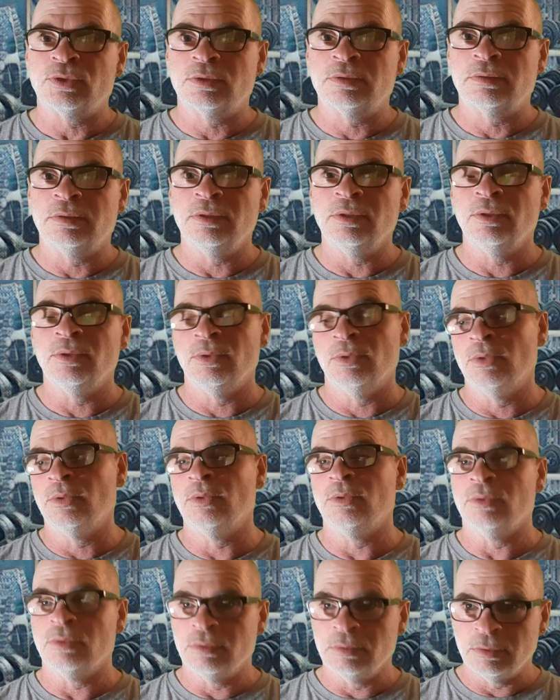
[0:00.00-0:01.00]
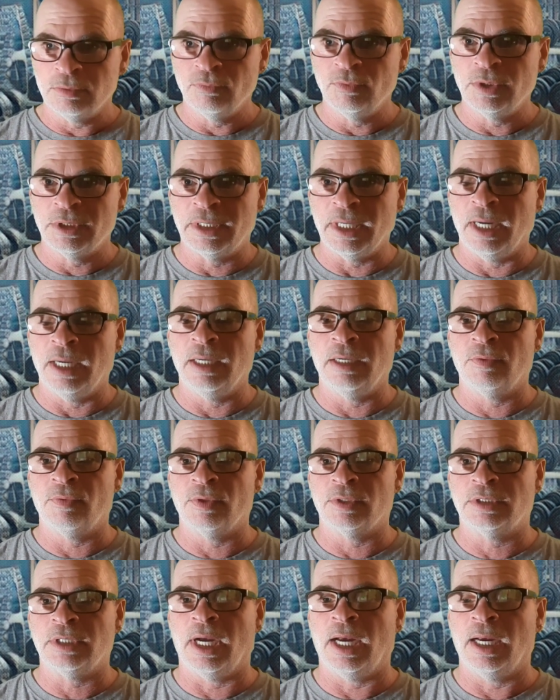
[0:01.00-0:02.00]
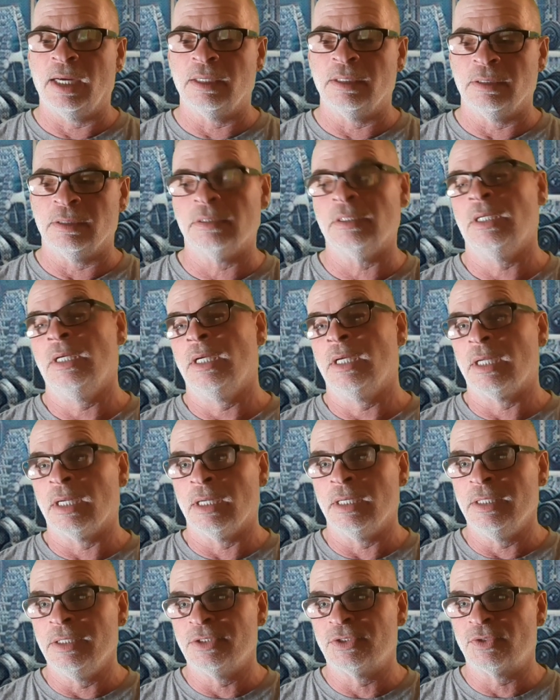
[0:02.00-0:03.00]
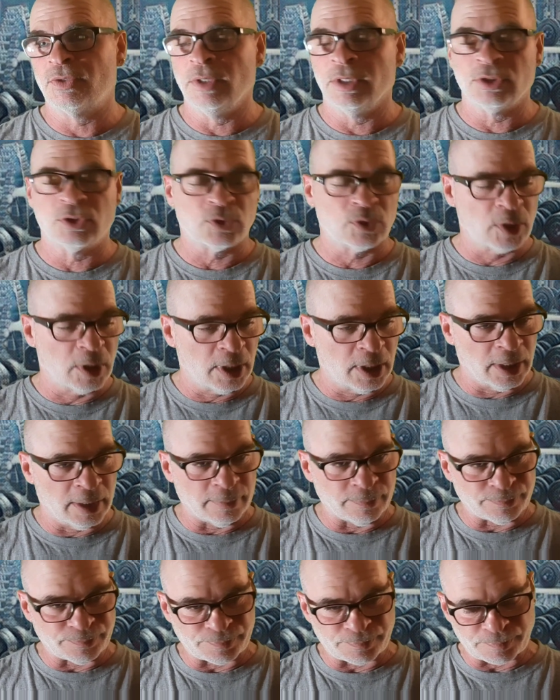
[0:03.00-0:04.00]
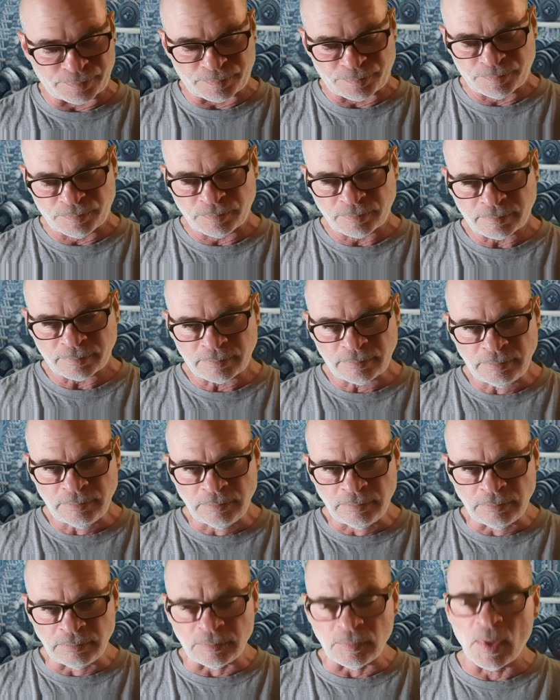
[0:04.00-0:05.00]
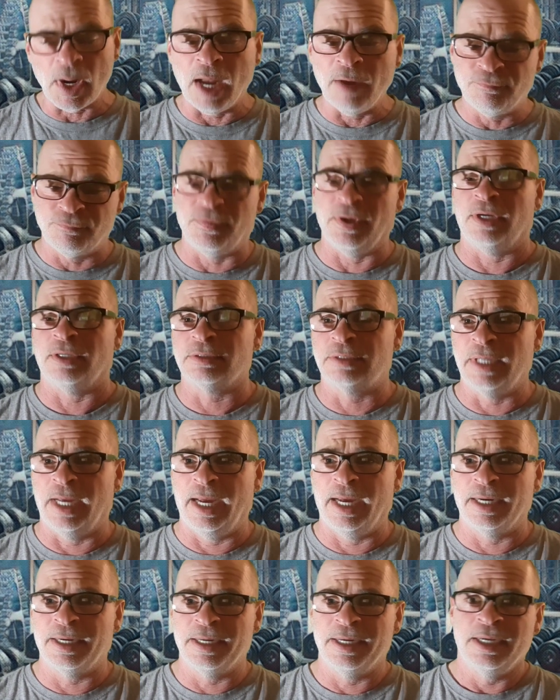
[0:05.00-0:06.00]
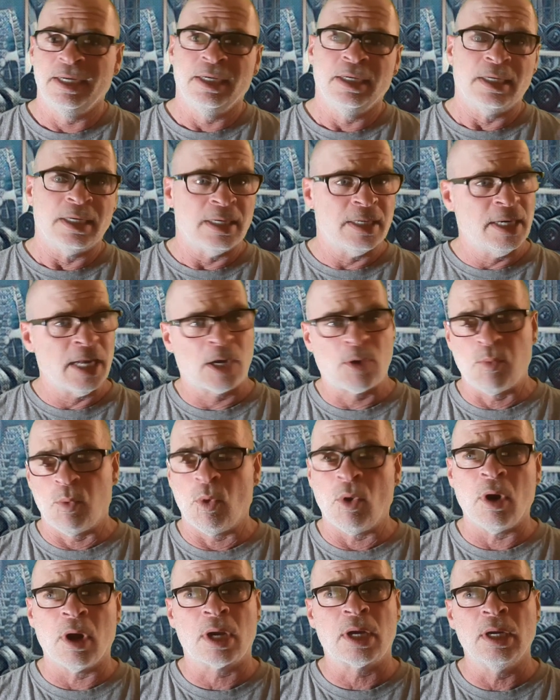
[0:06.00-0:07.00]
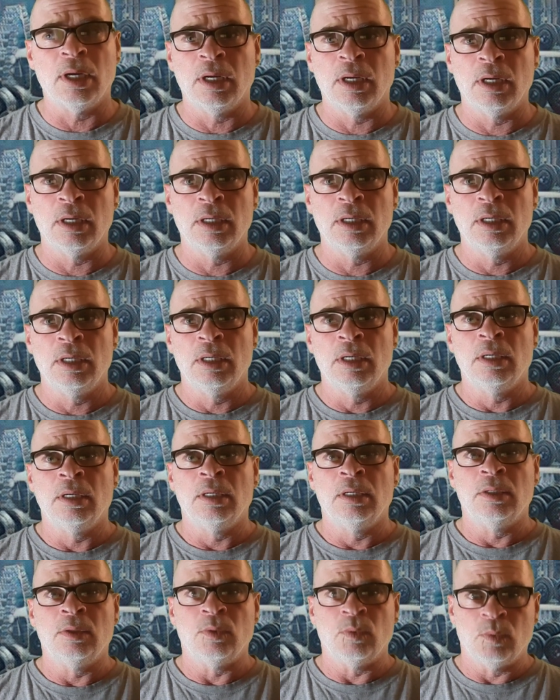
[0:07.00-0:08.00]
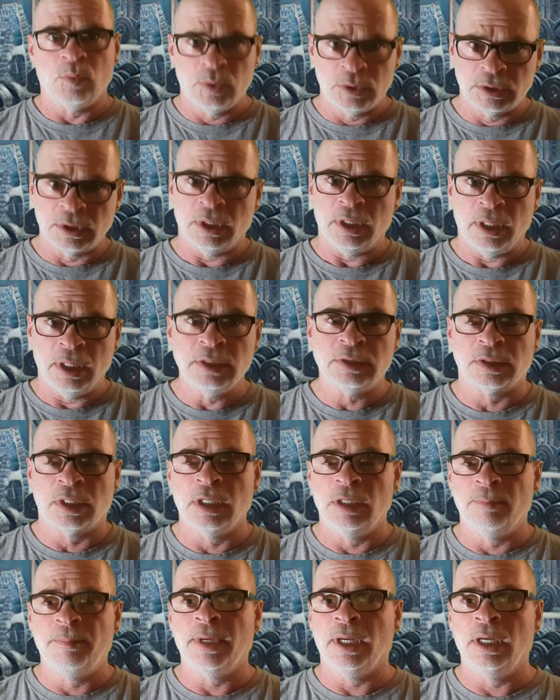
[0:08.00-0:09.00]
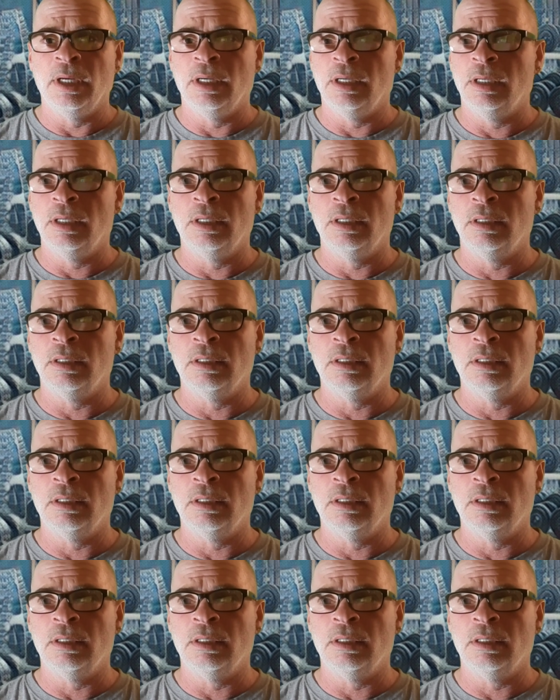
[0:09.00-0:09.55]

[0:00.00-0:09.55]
to retain the title, at least this year. I felt that Nick Walker is going to be